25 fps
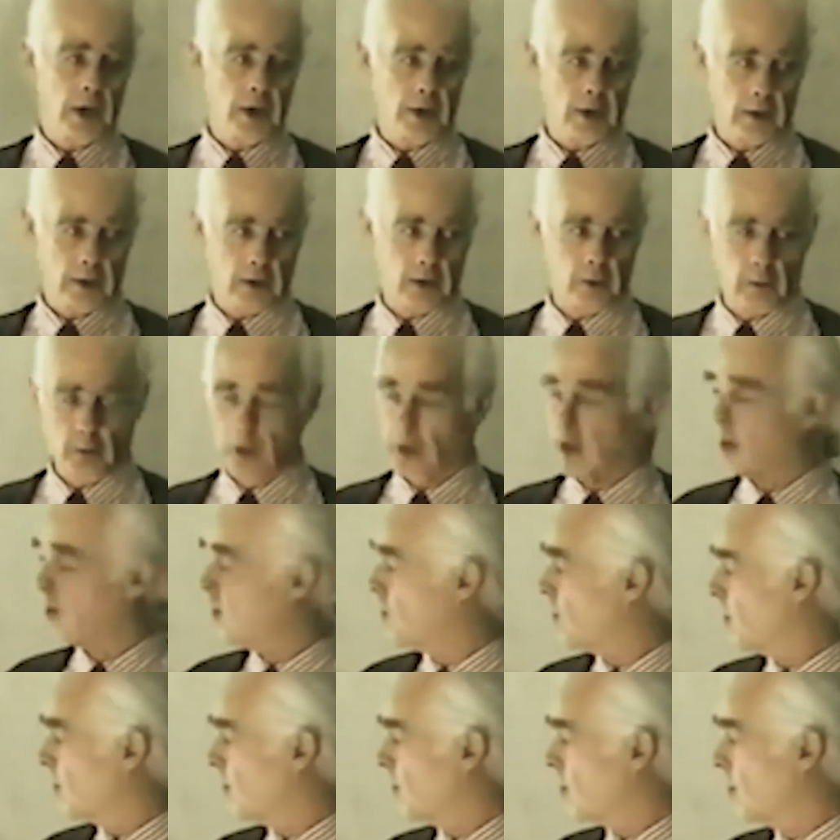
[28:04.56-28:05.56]
why it
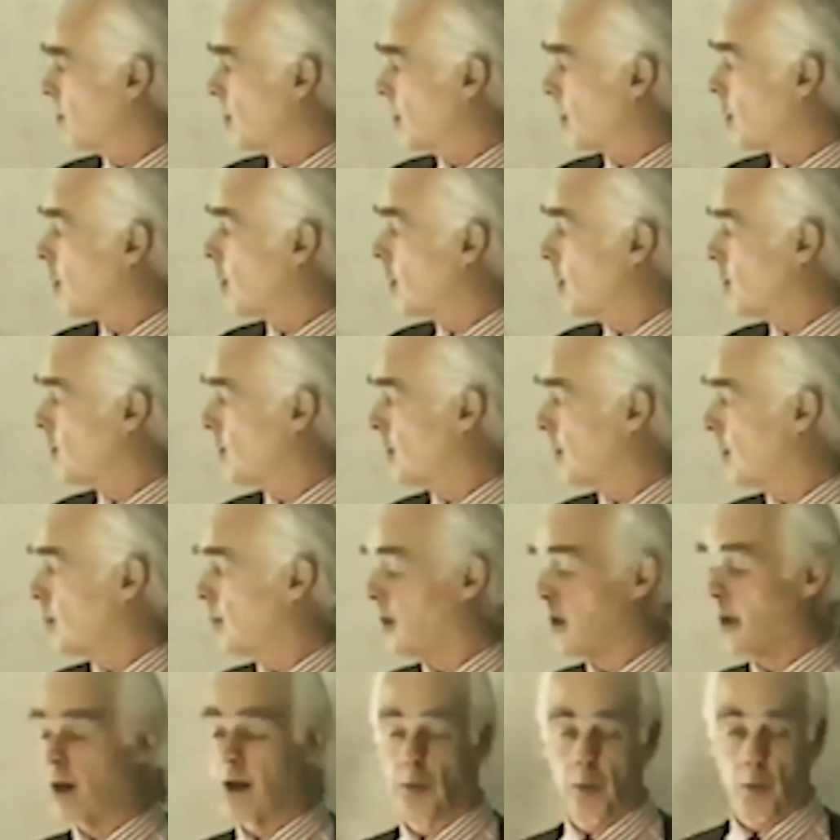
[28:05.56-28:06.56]
occurs
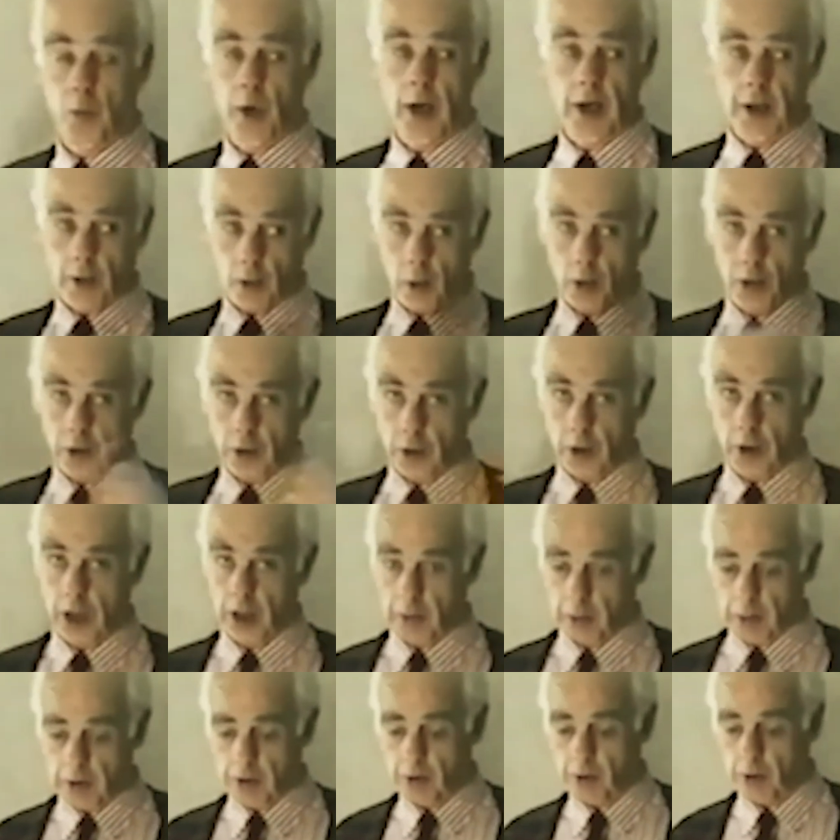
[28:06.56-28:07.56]
up there, and why it also
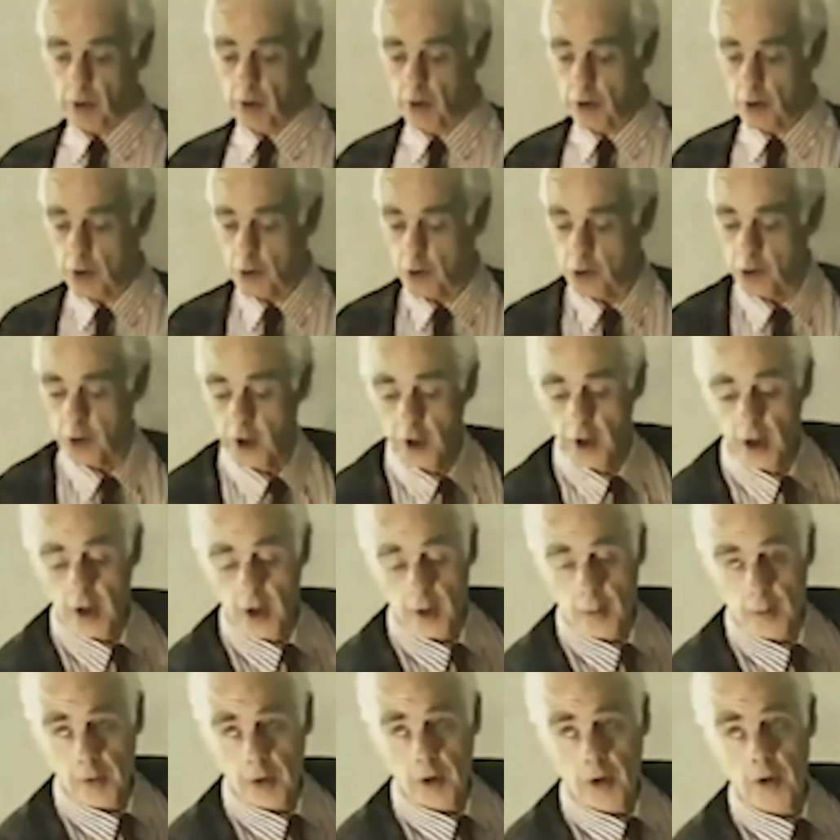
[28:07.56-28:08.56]
can be so huge.
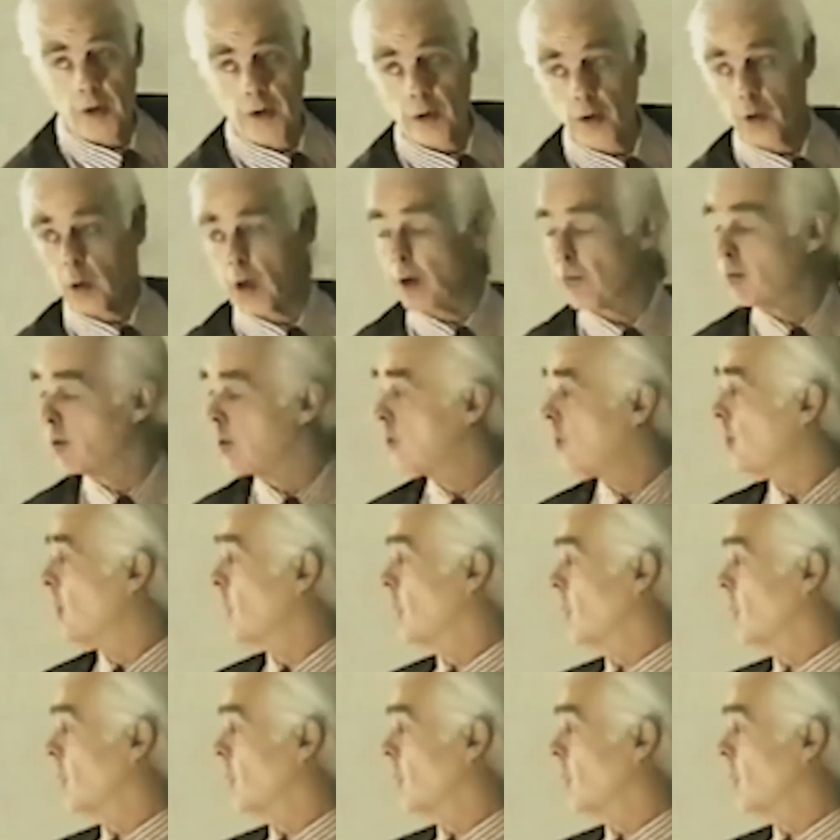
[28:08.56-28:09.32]
Because you have to